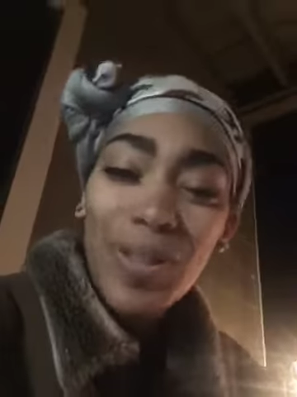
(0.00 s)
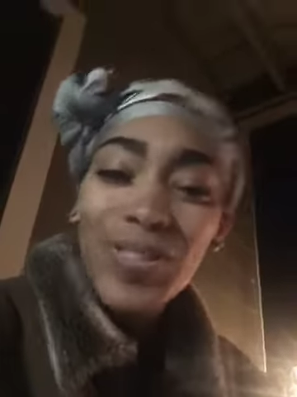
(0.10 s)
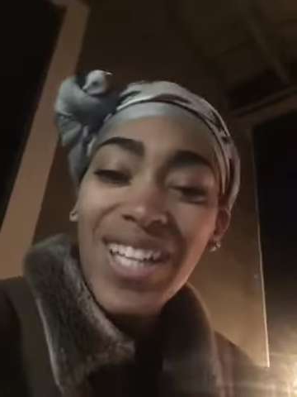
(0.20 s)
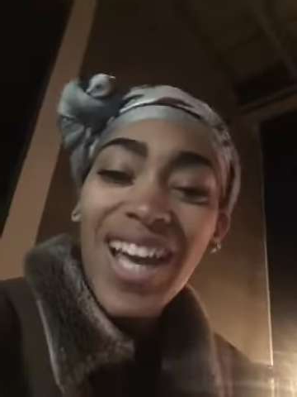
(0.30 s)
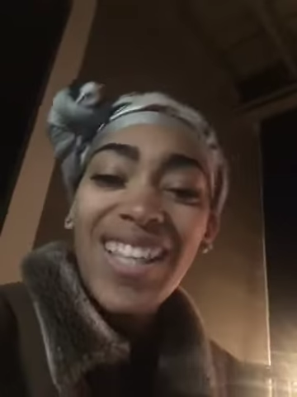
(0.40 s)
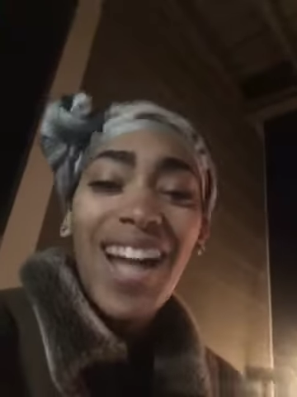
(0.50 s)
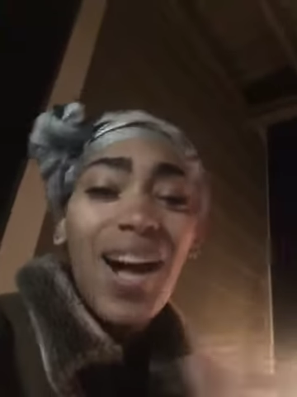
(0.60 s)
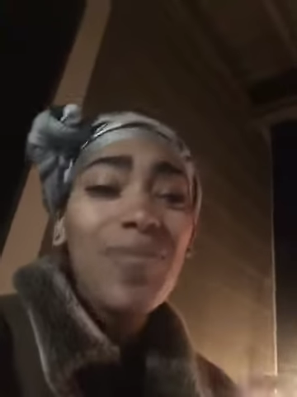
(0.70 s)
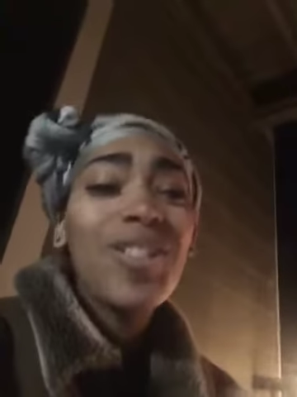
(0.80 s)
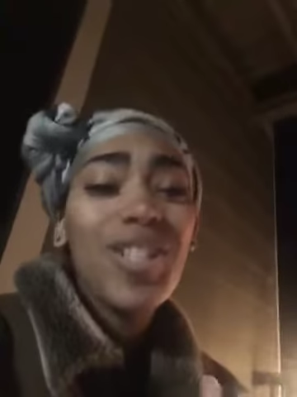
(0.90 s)
Most High, then
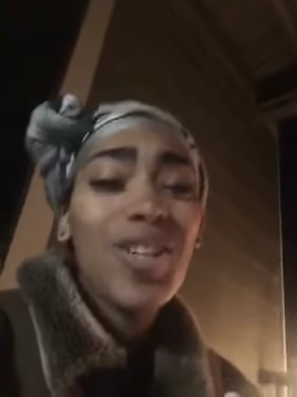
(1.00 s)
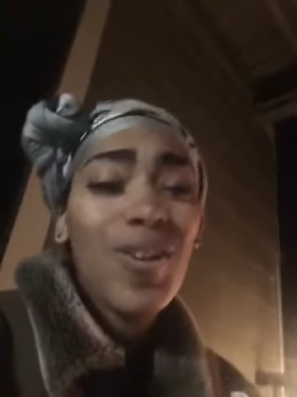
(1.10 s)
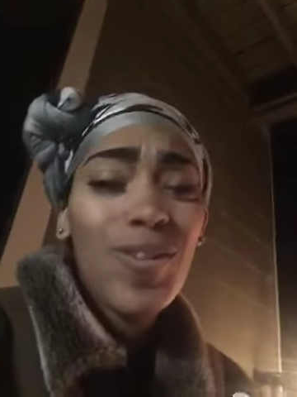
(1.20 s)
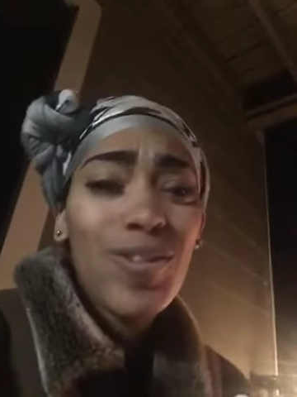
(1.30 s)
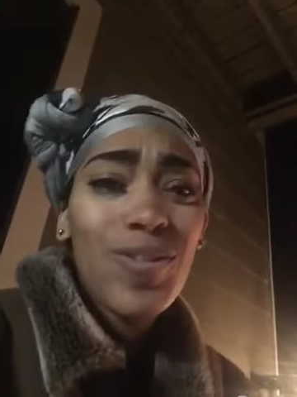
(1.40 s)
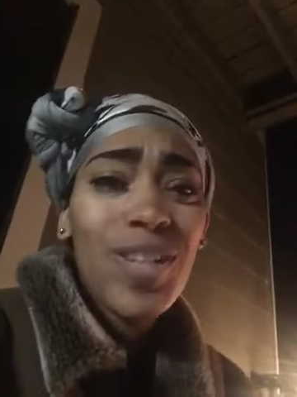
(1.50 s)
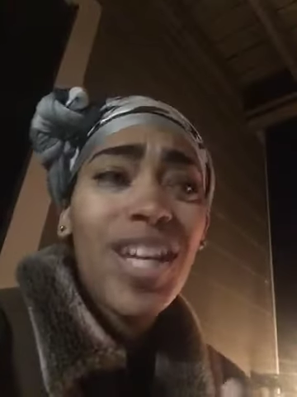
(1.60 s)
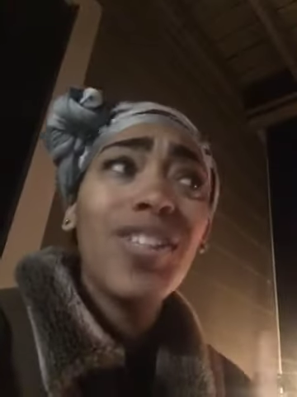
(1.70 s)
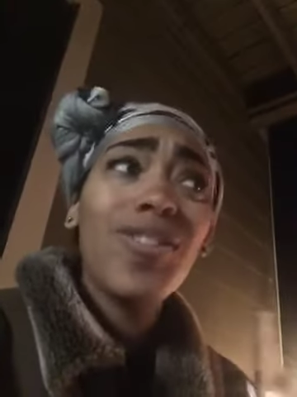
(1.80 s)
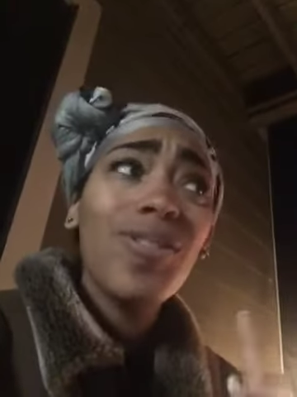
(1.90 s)
I want to encourage you
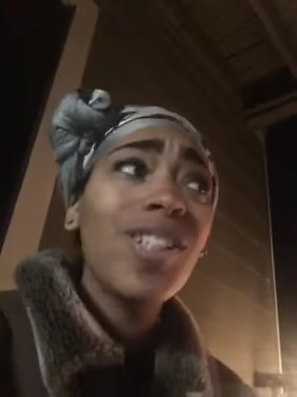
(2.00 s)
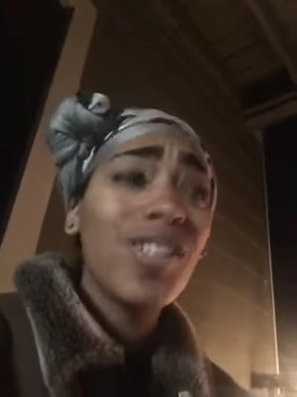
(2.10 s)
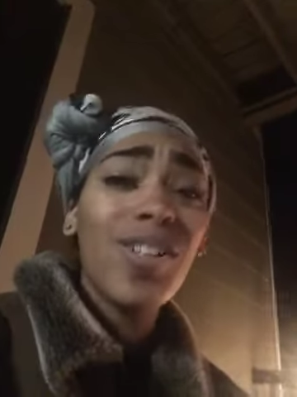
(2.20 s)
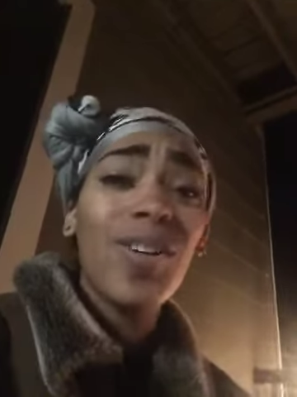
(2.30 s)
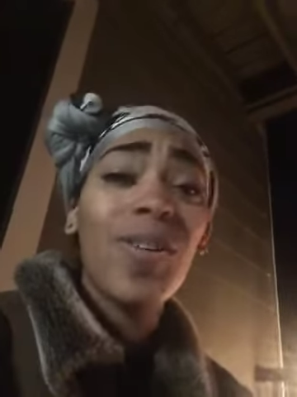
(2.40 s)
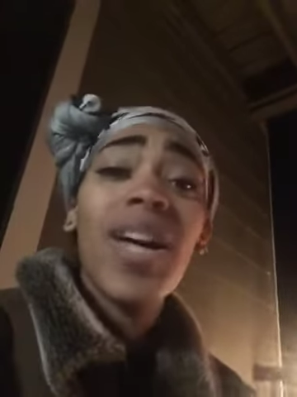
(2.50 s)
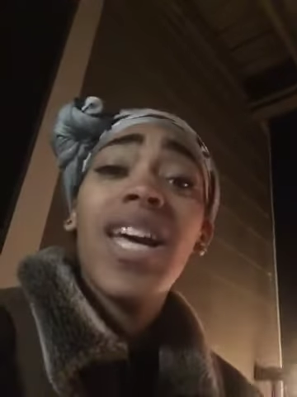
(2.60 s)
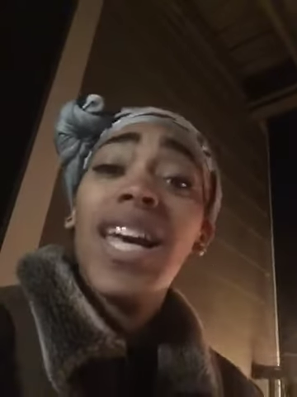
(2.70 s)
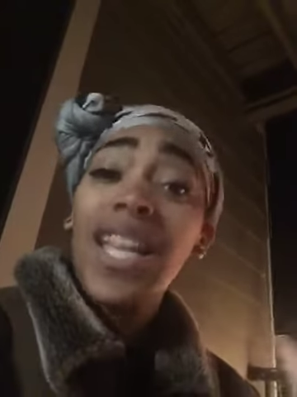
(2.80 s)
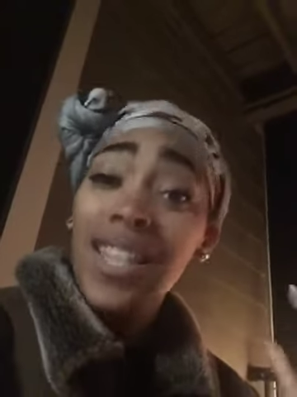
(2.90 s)
that you need to know
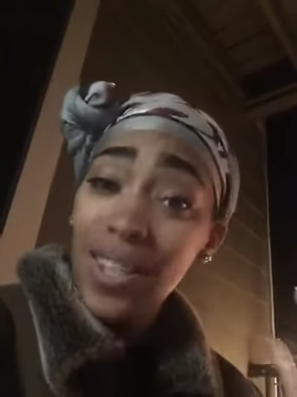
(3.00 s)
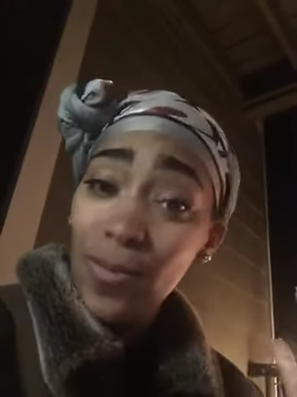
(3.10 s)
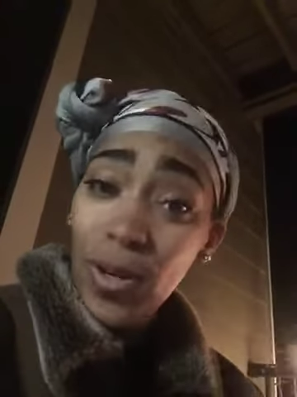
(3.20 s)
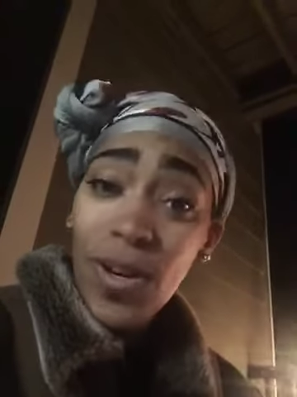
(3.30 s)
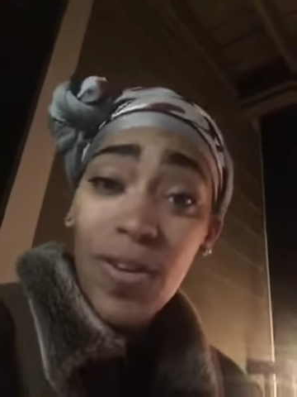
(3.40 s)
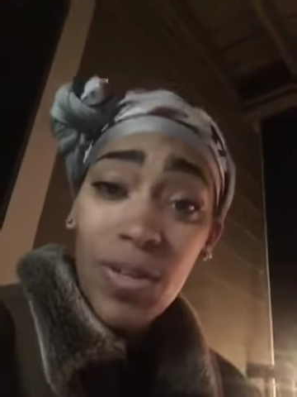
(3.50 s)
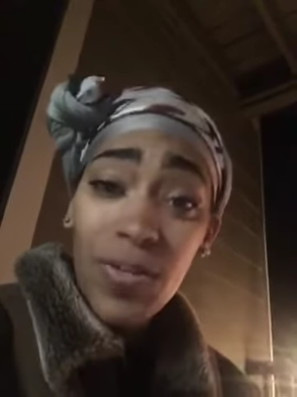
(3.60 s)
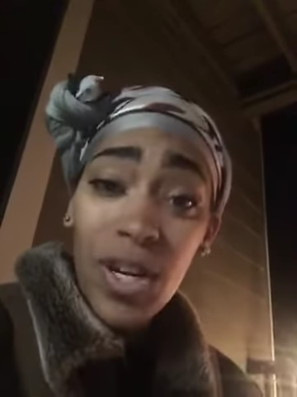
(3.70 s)
in the realm of,